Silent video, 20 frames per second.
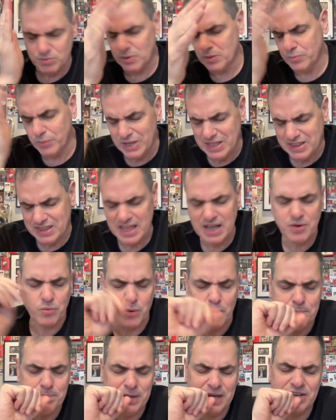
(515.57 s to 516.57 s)
When we think
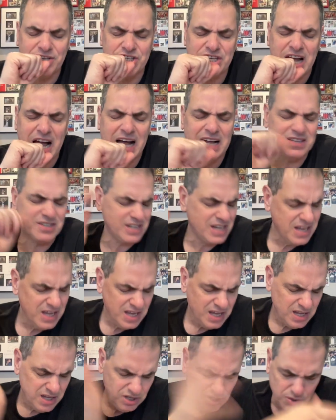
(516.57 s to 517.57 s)
we're big shots,
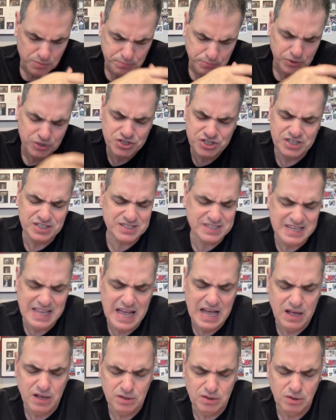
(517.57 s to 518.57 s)
you push us
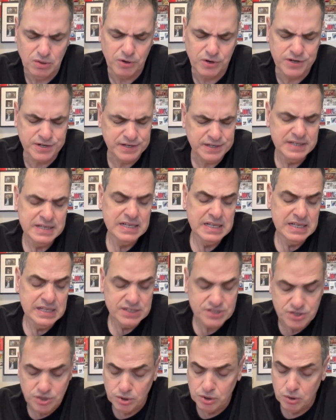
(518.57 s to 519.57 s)
down, Lord.
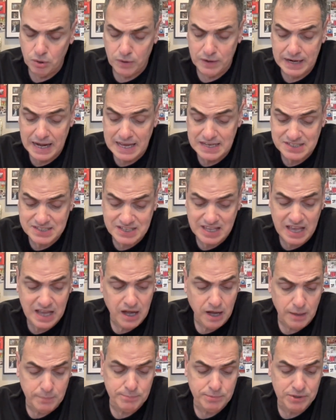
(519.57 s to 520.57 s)
So, Lord, I stay
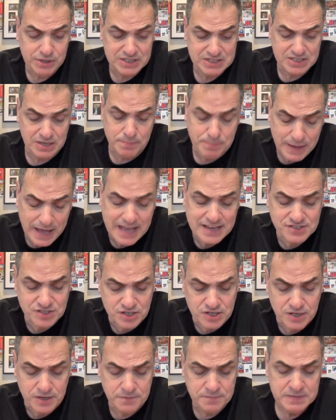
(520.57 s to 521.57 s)
humble as the
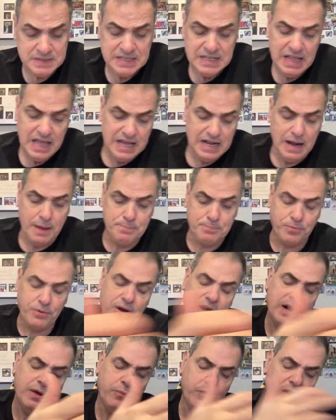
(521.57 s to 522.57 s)
pastor, and I
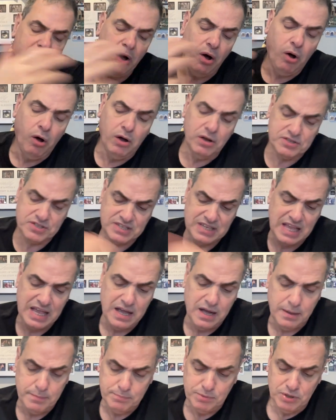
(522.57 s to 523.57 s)
pray that we all
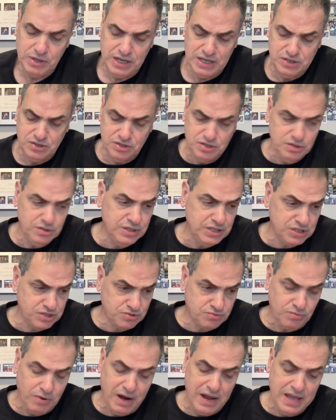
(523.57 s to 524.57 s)
stay humble and do
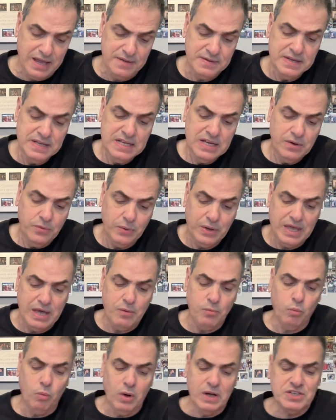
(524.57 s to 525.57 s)
this right. We
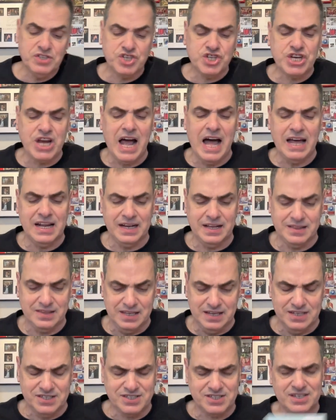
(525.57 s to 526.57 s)
get one shot at
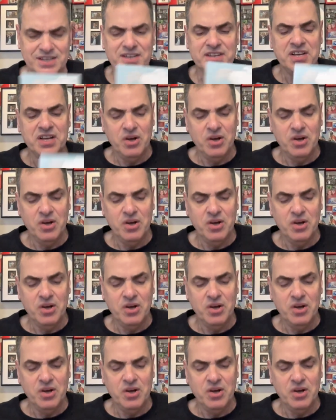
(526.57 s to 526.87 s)
this.